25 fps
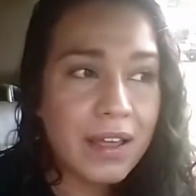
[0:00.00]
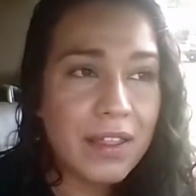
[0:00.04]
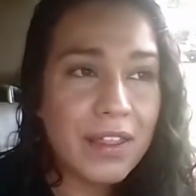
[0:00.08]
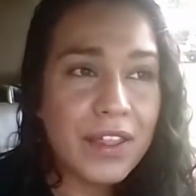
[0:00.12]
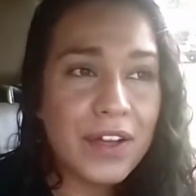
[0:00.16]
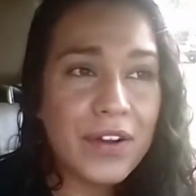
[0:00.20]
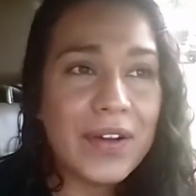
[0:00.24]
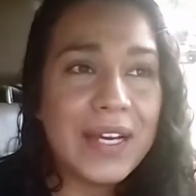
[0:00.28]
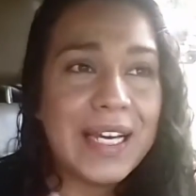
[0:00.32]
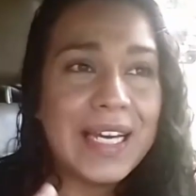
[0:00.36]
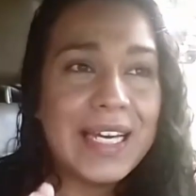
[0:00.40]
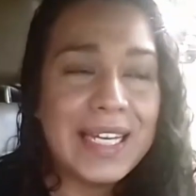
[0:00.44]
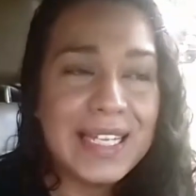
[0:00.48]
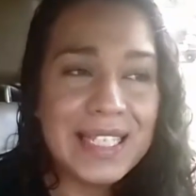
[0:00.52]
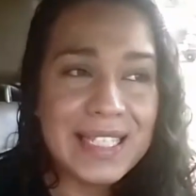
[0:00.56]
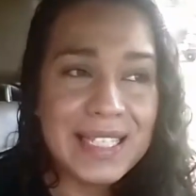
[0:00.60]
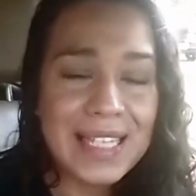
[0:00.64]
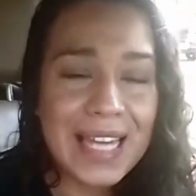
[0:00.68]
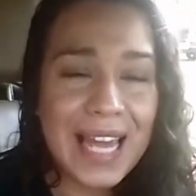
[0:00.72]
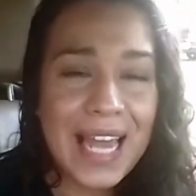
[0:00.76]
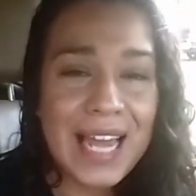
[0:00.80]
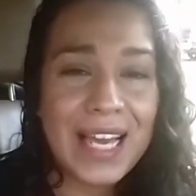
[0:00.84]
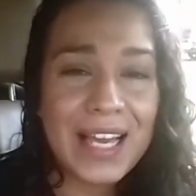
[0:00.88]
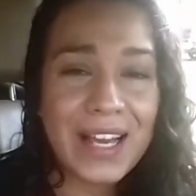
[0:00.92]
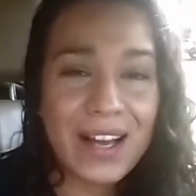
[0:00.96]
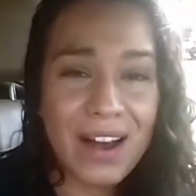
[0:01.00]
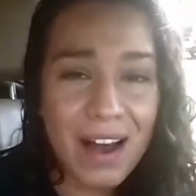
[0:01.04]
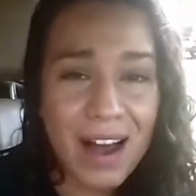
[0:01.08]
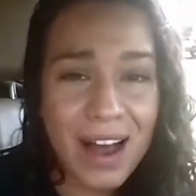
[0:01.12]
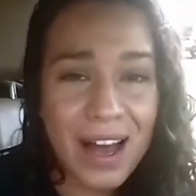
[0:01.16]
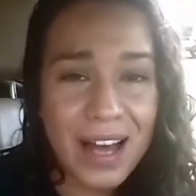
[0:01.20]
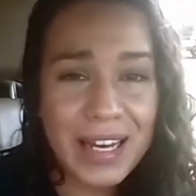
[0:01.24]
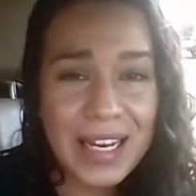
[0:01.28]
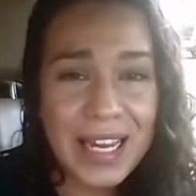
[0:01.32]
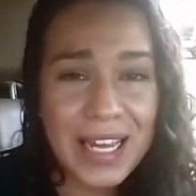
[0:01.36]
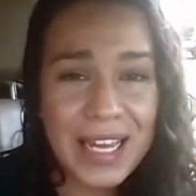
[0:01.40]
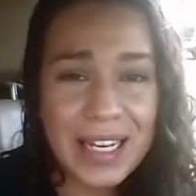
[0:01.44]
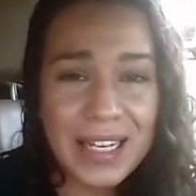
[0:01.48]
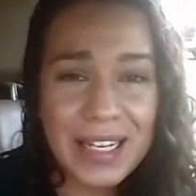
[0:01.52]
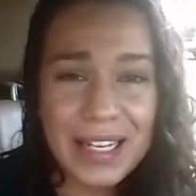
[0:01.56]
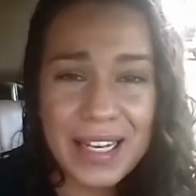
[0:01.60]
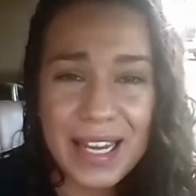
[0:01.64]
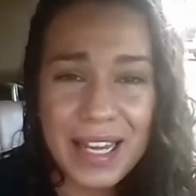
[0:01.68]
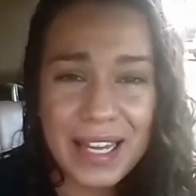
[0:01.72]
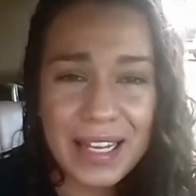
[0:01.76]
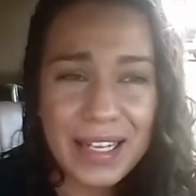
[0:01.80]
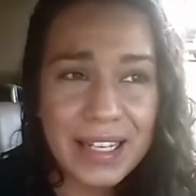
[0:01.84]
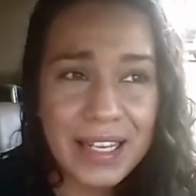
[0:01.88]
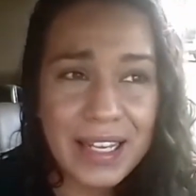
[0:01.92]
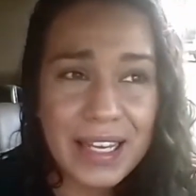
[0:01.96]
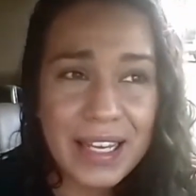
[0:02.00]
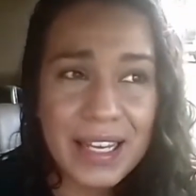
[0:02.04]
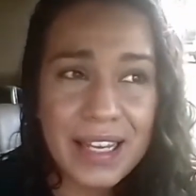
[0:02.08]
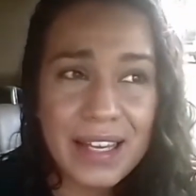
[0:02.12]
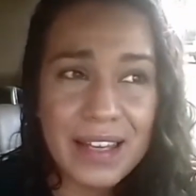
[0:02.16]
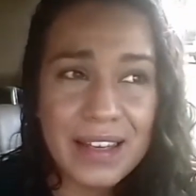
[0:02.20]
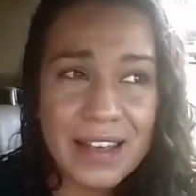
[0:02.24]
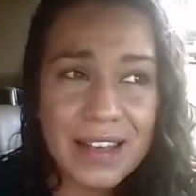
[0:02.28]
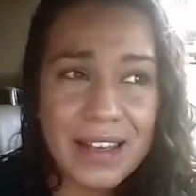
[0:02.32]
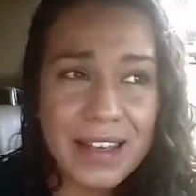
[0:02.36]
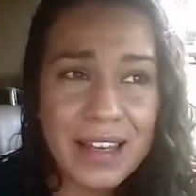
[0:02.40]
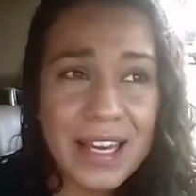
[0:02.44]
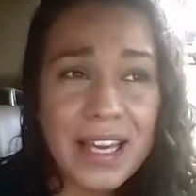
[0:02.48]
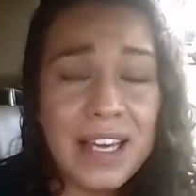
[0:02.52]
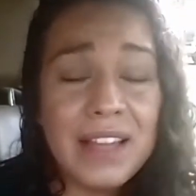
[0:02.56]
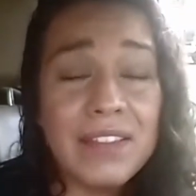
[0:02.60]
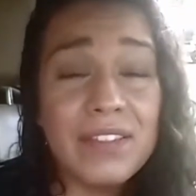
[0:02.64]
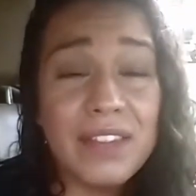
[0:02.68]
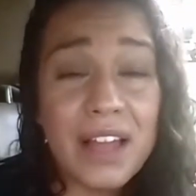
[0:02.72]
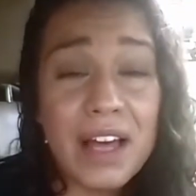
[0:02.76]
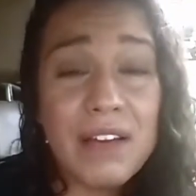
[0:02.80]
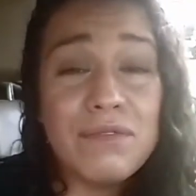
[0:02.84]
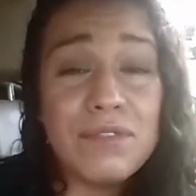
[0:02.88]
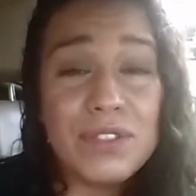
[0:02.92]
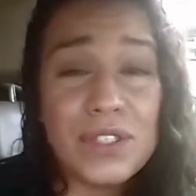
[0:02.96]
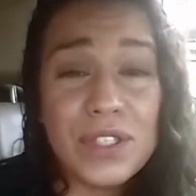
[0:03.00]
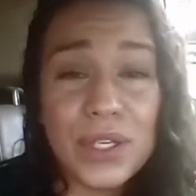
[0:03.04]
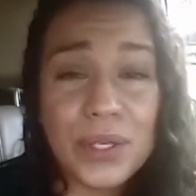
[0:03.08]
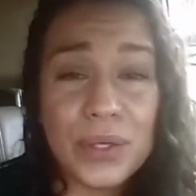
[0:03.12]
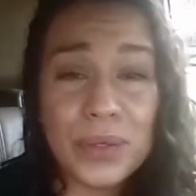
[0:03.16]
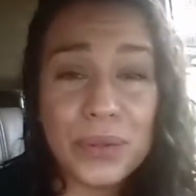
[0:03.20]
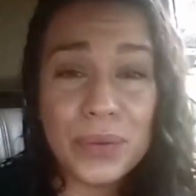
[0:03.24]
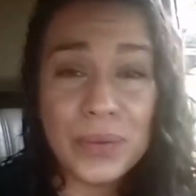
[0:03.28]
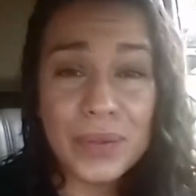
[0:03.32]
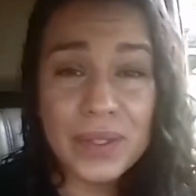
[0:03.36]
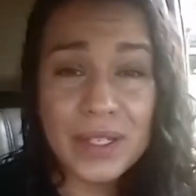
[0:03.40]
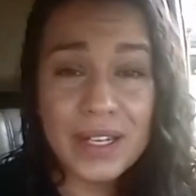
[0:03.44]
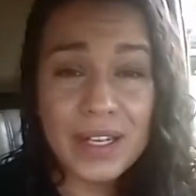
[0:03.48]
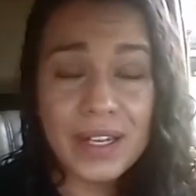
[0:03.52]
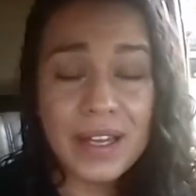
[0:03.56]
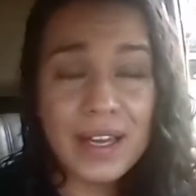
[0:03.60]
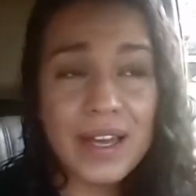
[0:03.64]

there is a God and, and he loves you.